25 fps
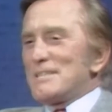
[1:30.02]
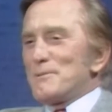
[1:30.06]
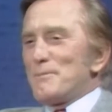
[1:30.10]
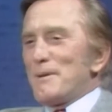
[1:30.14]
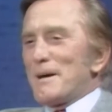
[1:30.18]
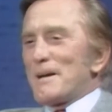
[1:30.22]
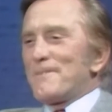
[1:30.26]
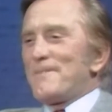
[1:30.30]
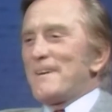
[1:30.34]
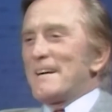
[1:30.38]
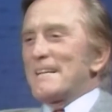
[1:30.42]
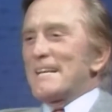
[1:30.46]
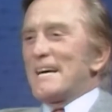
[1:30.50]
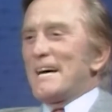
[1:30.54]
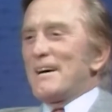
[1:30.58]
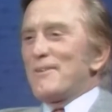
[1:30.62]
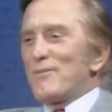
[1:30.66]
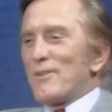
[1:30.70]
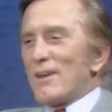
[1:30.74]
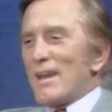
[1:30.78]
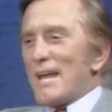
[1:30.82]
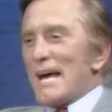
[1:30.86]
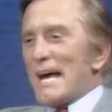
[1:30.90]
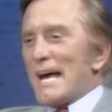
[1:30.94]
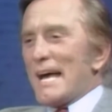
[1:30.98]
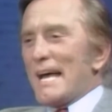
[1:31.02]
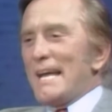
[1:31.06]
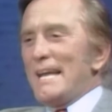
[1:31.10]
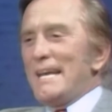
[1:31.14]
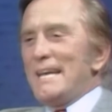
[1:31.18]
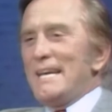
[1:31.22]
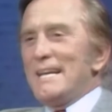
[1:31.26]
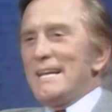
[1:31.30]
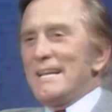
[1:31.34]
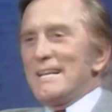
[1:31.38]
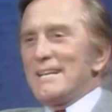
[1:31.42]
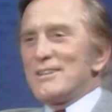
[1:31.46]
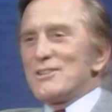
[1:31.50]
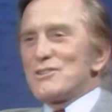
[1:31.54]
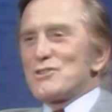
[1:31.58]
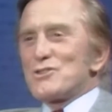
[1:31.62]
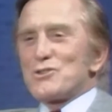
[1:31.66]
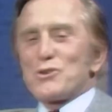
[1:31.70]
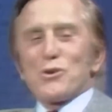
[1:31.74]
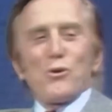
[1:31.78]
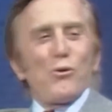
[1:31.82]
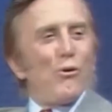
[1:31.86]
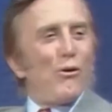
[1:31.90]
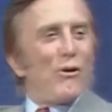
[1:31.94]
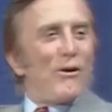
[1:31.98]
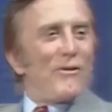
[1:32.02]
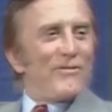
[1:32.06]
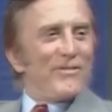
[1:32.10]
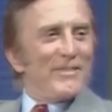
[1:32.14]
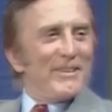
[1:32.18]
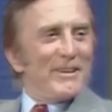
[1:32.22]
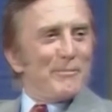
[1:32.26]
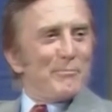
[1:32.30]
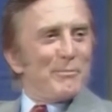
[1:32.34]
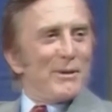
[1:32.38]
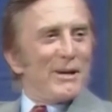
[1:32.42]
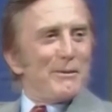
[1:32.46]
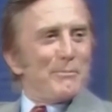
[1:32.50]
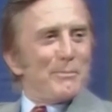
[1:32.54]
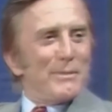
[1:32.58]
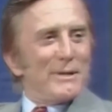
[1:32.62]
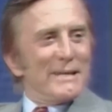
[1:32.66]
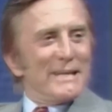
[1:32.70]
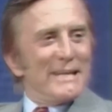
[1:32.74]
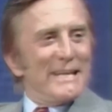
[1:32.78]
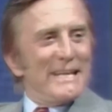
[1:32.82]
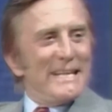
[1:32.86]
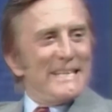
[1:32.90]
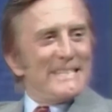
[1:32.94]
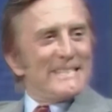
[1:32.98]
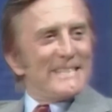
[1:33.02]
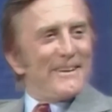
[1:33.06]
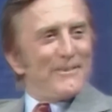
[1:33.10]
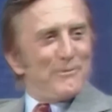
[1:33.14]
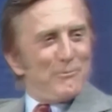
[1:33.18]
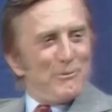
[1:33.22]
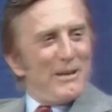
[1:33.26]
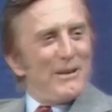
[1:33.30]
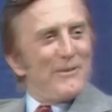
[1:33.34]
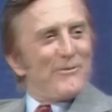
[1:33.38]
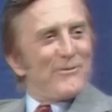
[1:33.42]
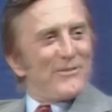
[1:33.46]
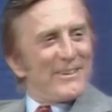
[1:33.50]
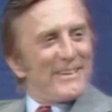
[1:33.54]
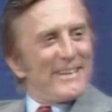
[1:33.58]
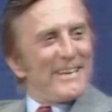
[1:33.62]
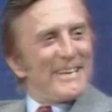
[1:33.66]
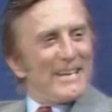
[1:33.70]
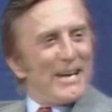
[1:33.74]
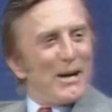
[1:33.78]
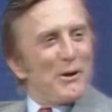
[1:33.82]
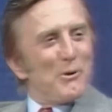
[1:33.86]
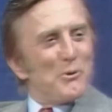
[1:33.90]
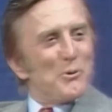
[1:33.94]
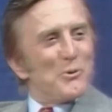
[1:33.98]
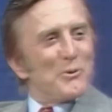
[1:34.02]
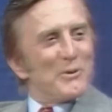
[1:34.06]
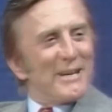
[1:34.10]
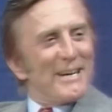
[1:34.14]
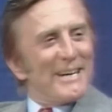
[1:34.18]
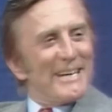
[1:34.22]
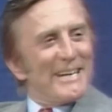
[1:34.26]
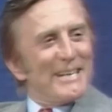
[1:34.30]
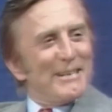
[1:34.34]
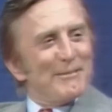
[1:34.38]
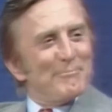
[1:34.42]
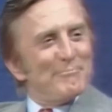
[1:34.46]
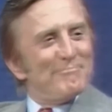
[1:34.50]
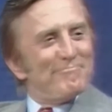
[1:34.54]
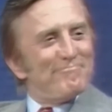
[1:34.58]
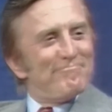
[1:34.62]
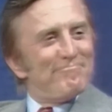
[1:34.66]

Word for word: As a matter of fact, I've lied so often about my age, I really forget how old I am.